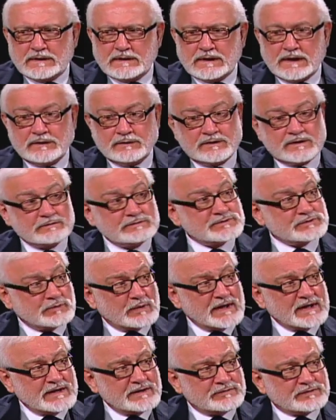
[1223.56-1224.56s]
I thought that was
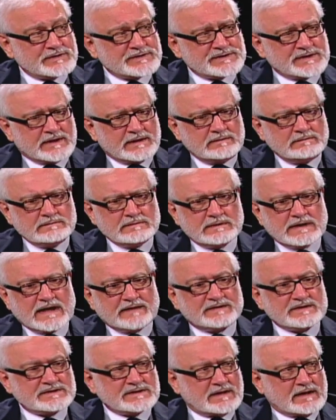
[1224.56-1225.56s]
quite interesting
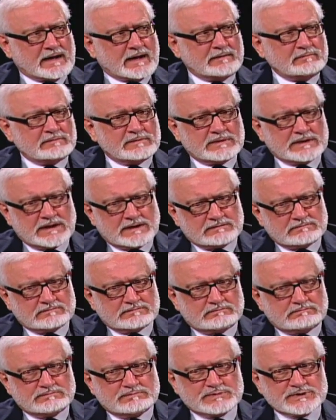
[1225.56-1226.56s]
at the time, and
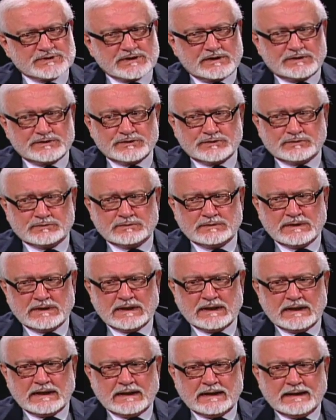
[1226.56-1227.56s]
still
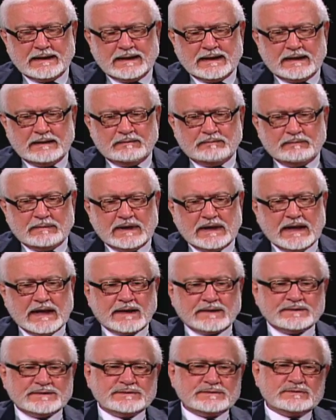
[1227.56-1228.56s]
do.
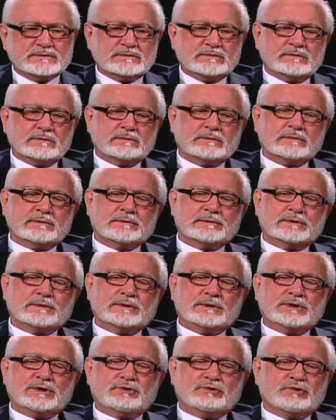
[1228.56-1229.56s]
And
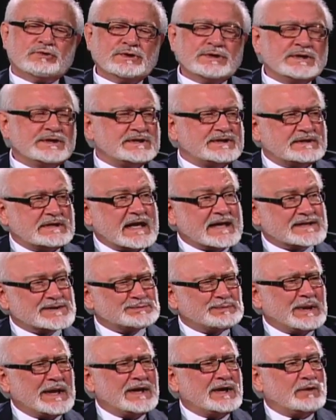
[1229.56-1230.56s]
you couldn't
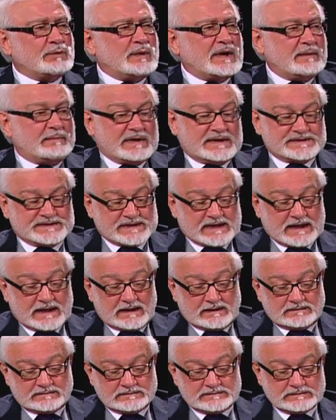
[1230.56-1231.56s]
explain it away by
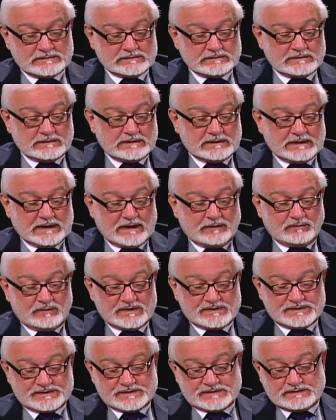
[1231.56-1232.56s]
saying it
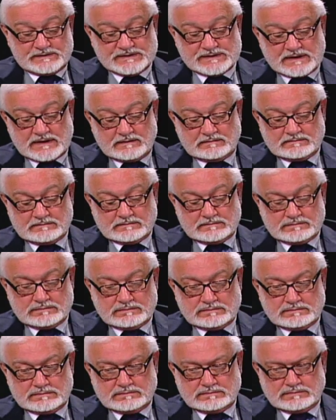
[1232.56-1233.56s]
was some
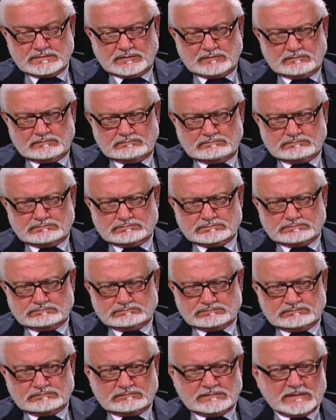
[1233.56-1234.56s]

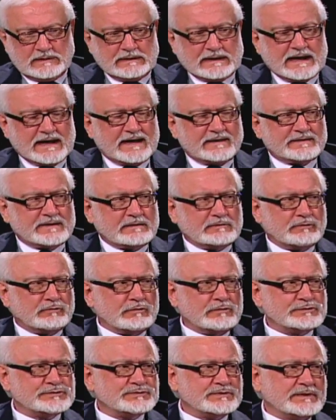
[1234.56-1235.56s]
guy at the
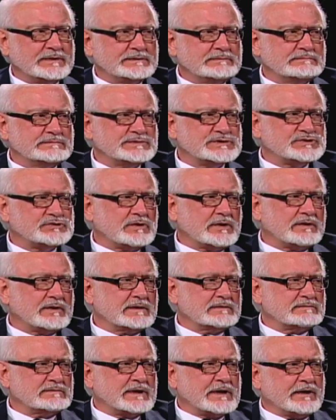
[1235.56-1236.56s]
grocery store
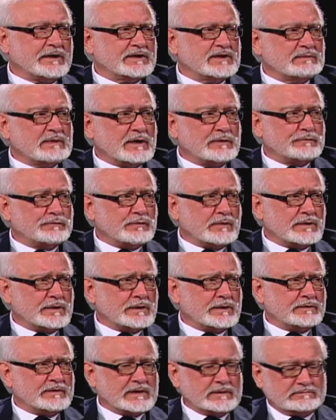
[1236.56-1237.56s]
that carried them out for
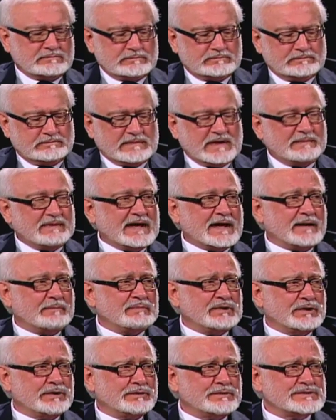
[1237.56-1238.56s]
her that maybe had a
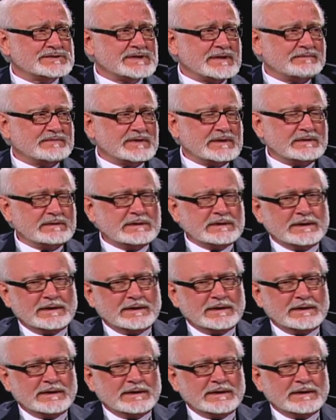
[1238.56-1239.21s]
beard or something.